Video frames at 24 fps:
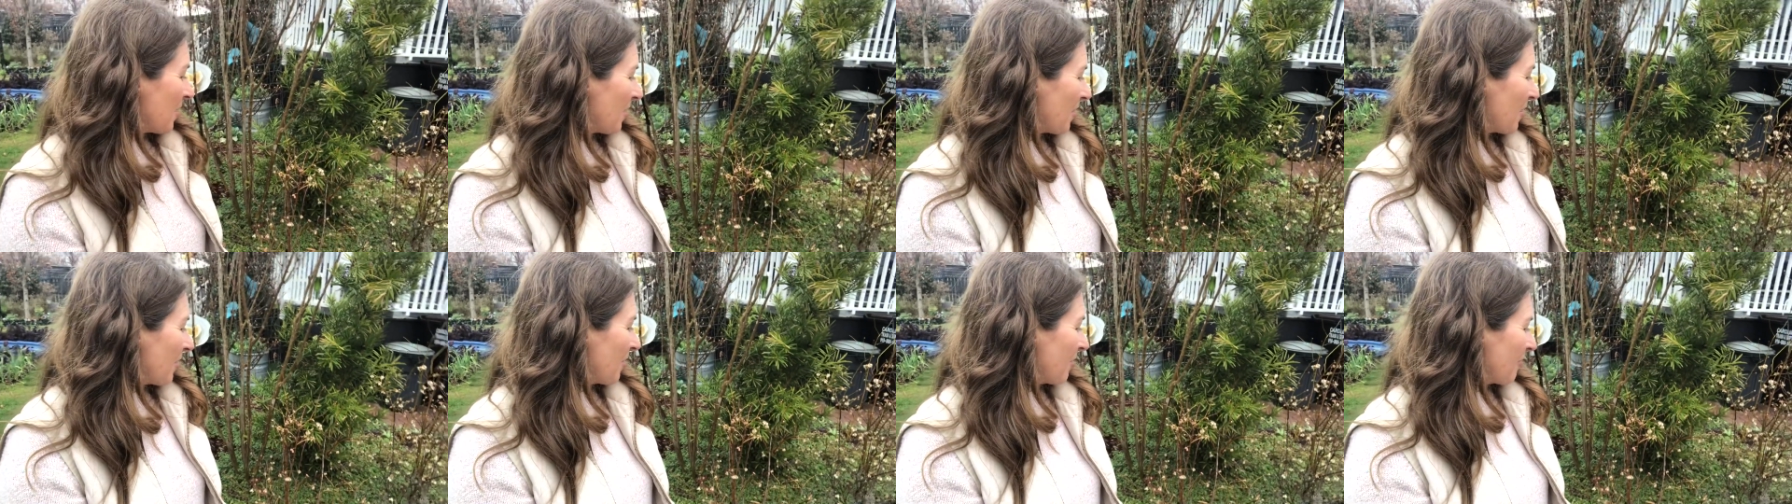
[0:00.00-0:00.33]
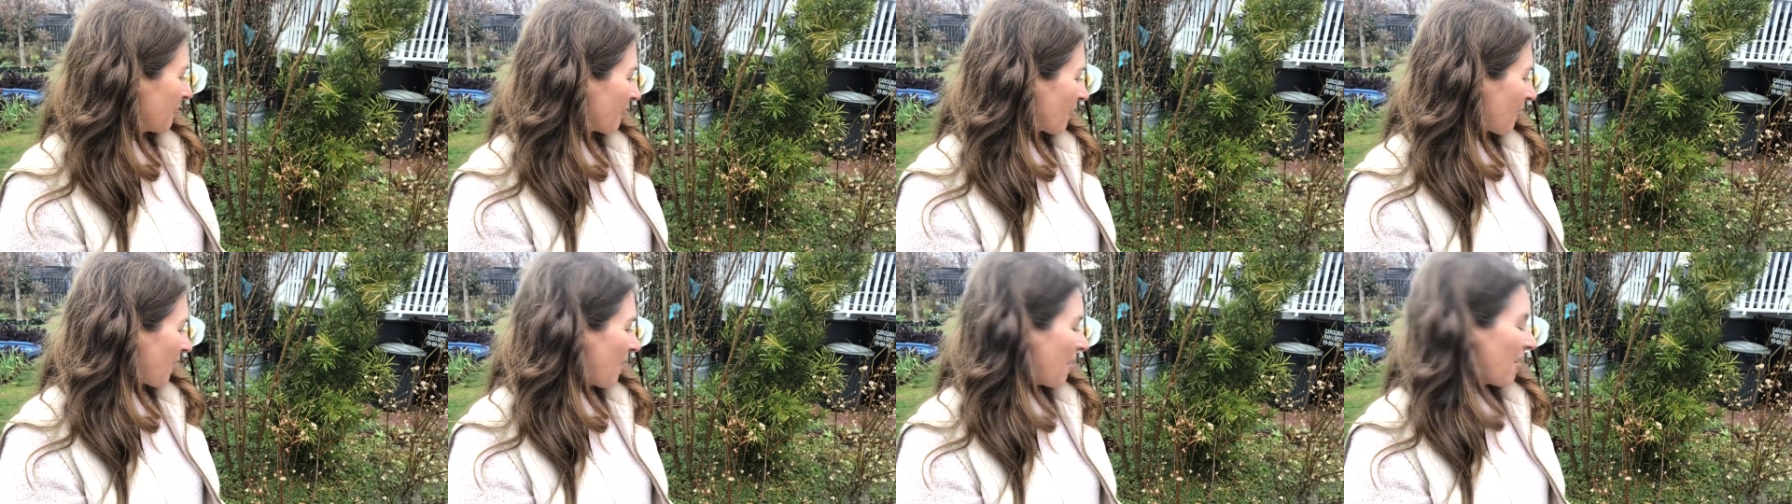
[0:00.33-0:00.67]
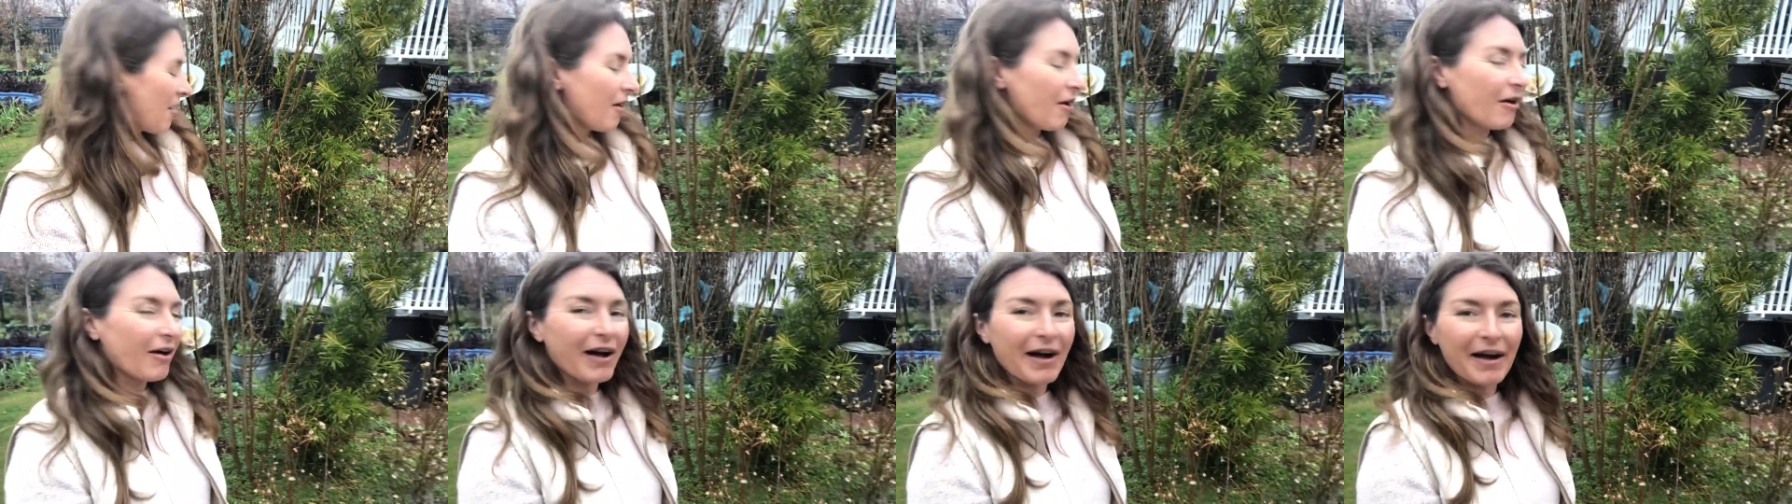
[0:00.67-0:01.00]

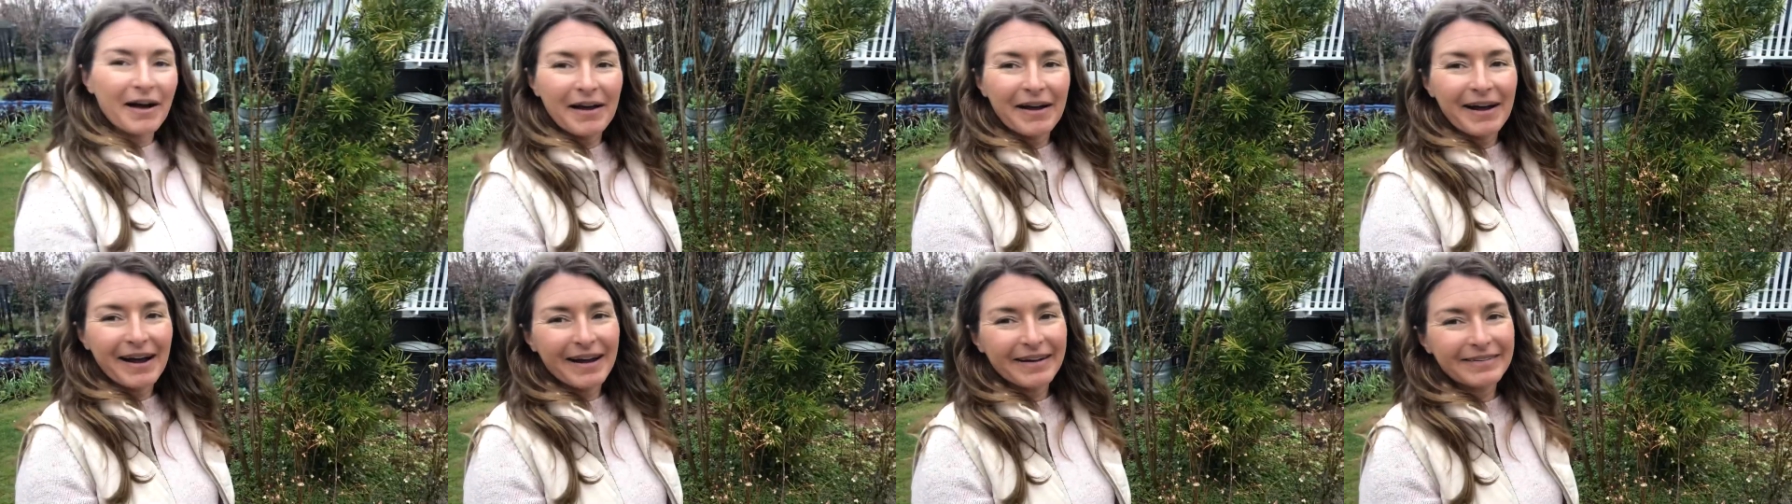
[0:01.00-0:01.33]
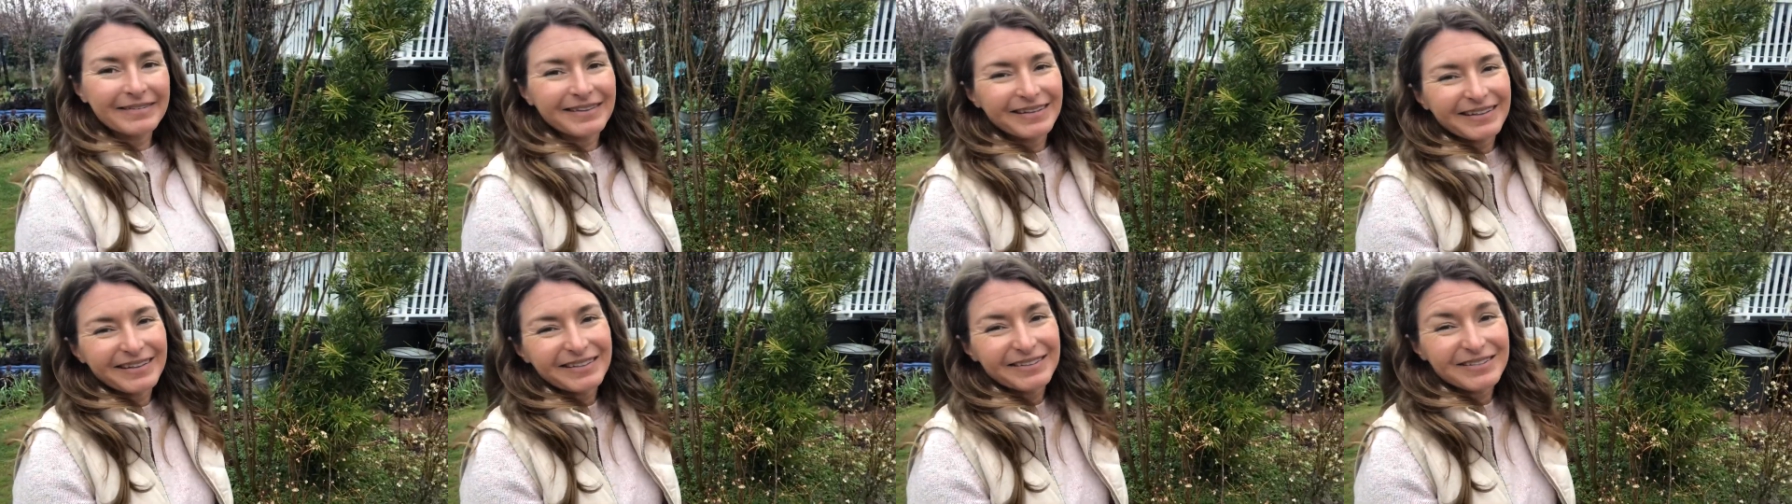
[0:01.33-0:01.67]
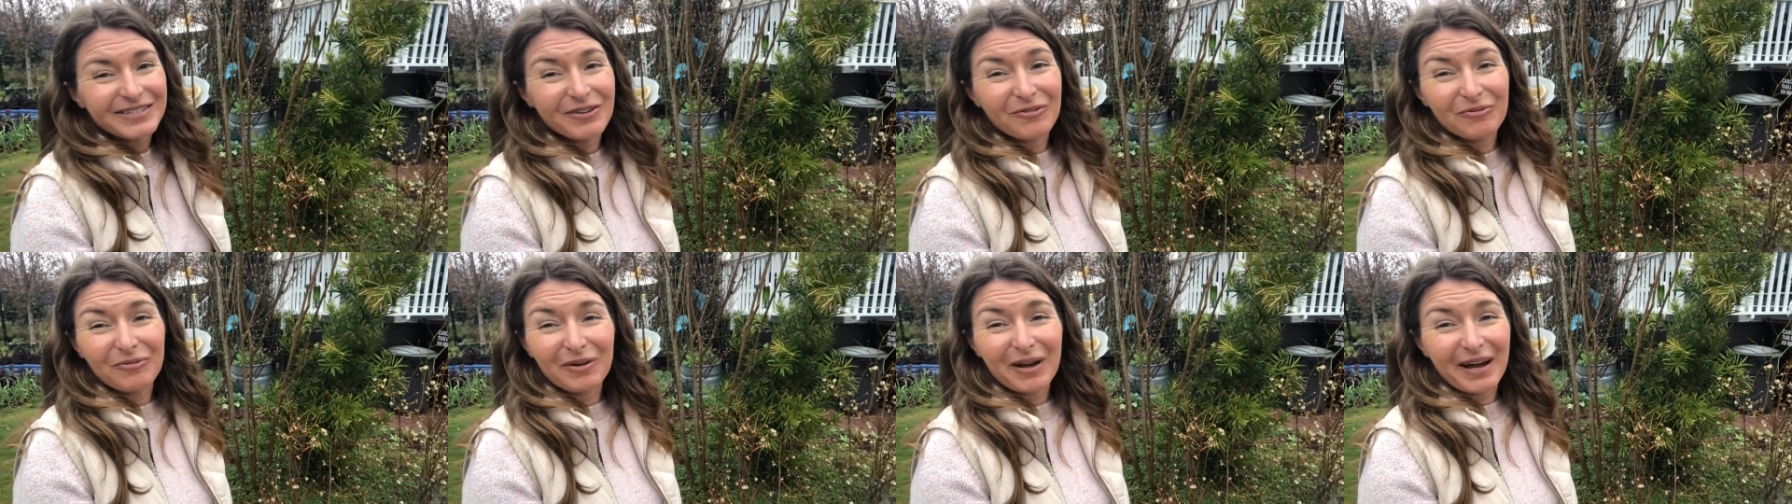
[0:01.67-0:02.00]
overall, I, I think it's,
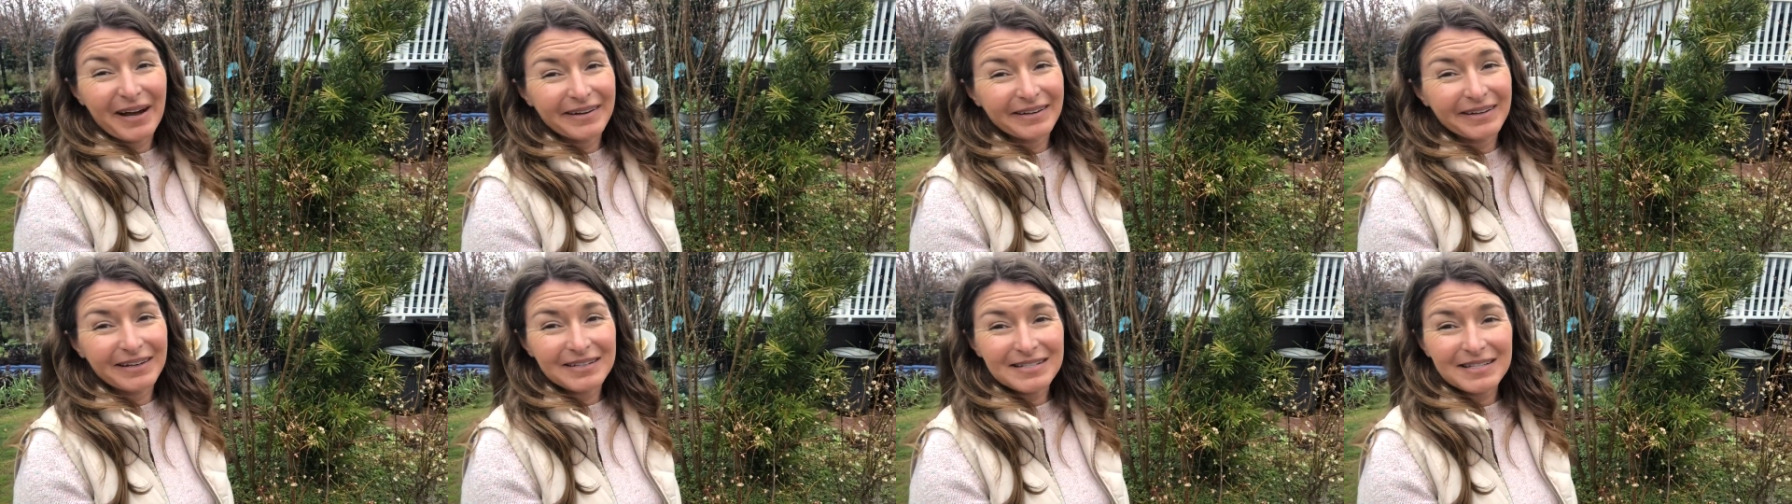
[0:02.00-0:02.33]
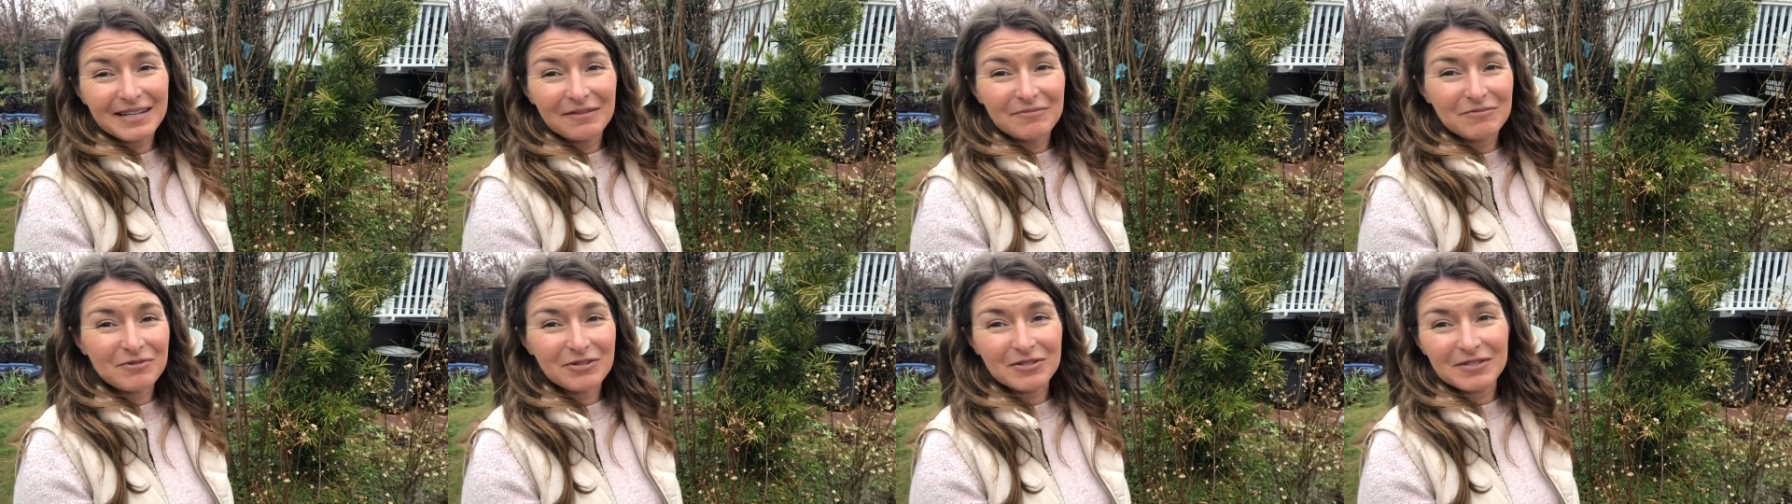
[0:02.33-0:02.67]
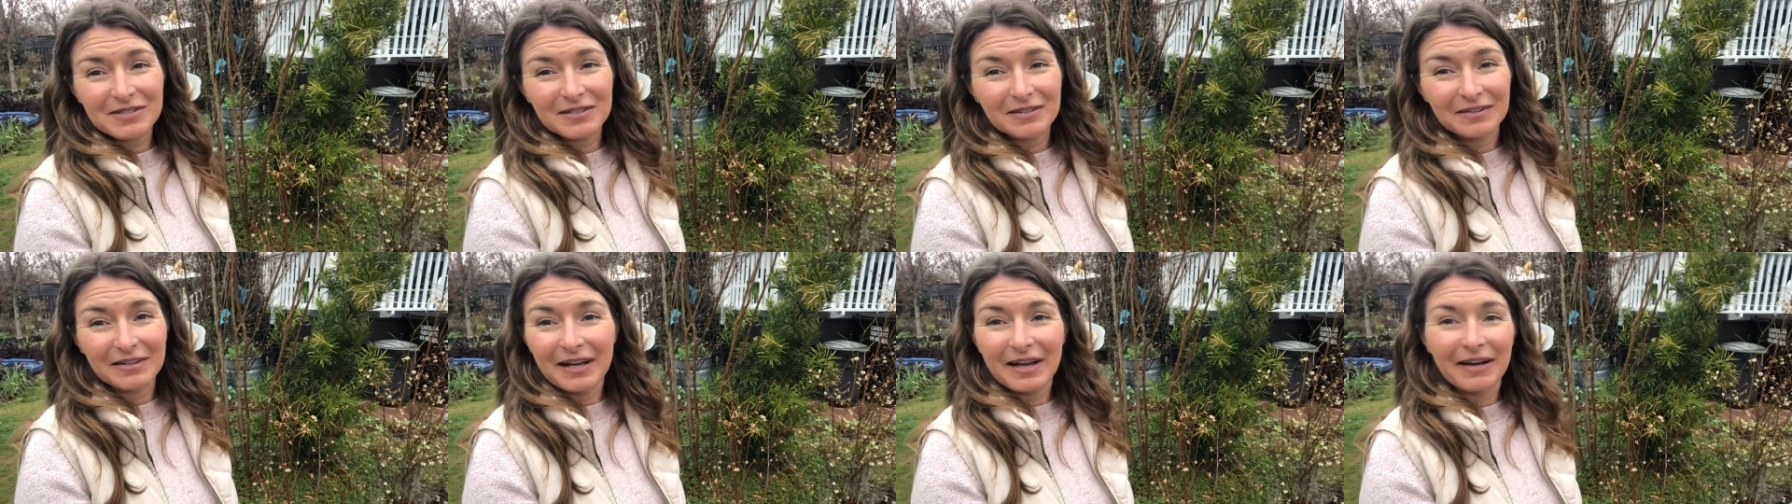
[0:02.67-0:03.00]
a, I guess I'm just
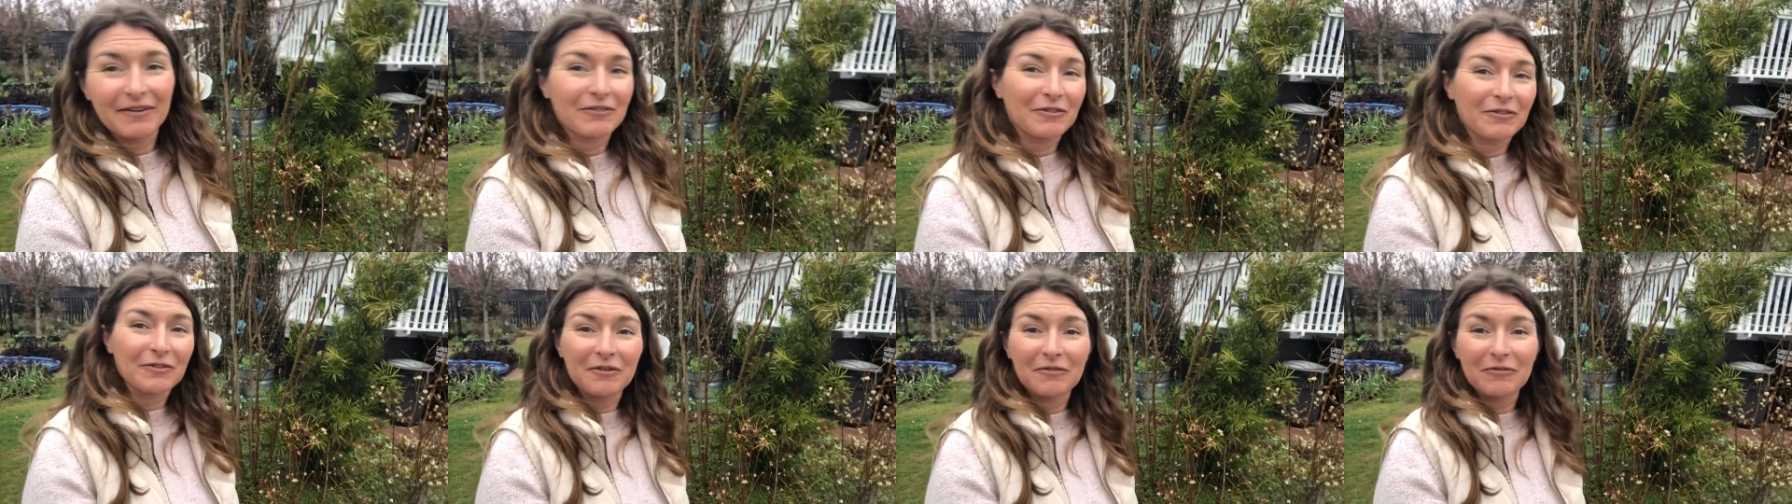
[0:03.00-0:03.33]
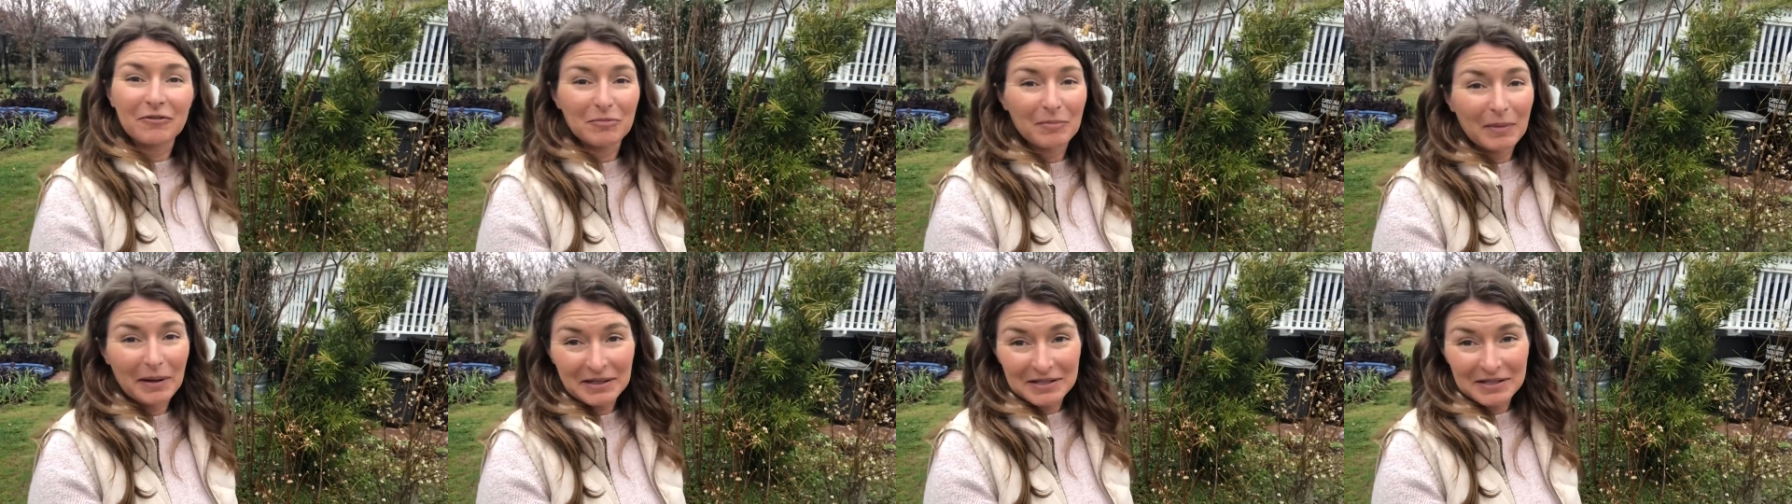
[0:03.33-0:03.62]
gonna have to live with my